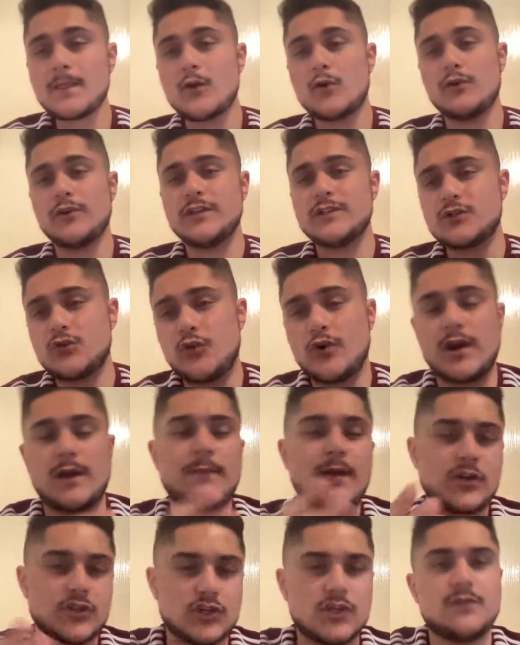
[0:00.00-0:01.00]
On this coin,
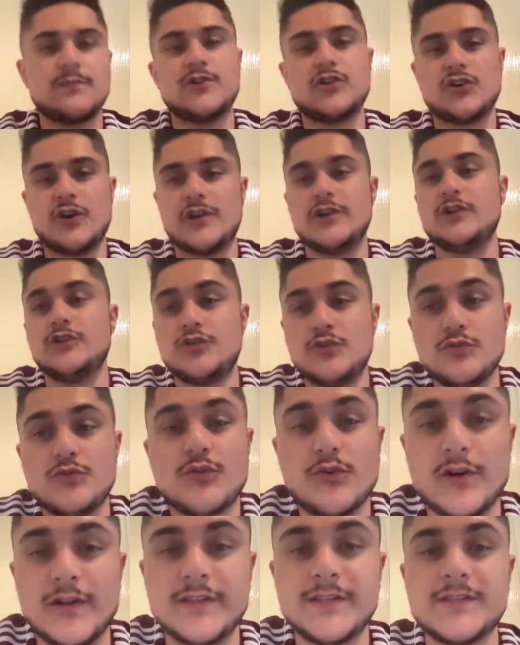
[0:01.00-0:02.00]
I'm actually going to be showing you two
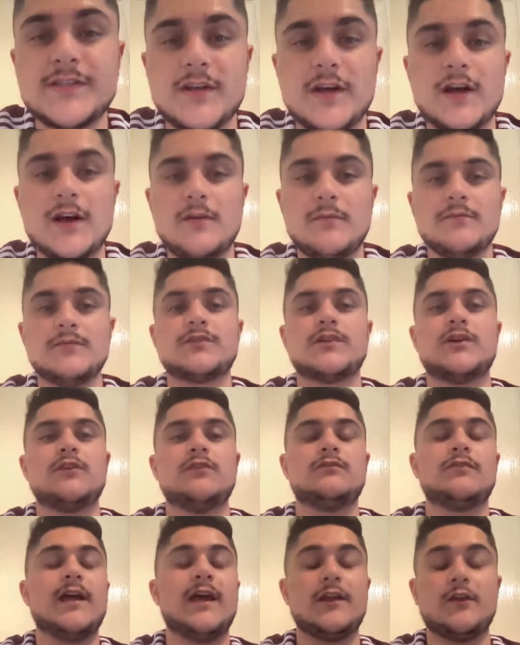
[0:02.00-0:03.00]
coins, so
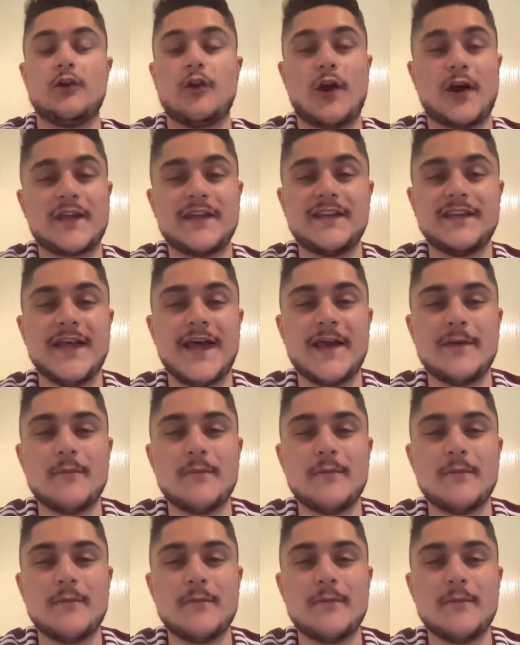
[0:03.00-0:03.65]
yeah, your lucky day.